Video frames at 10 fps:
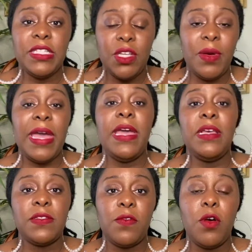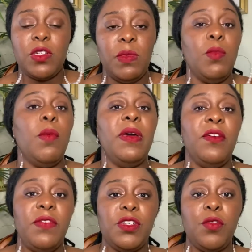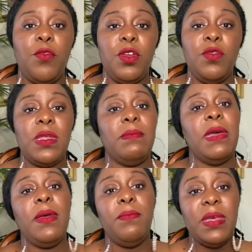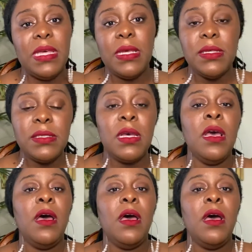So A's, of course, will be more beneficial for you than maybe B's,